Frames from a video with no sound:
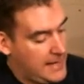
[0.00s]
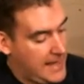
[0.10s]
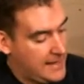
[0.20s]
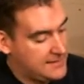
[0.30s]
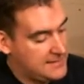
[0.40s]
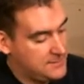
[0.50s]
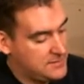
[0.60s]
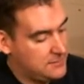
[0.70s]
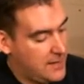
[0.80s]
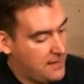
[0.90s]
It seems
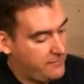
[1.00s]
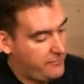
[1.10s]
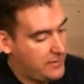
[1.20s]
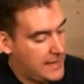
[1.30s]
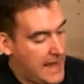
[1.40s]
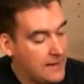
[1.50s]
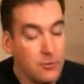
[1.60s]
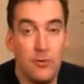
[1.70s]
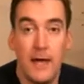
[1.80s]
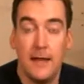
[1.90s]
to have an
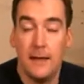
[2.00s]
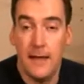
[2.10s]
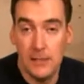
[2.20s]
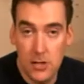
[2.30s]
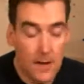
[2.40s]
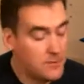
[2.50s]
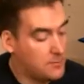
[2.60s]
acro and a helicopter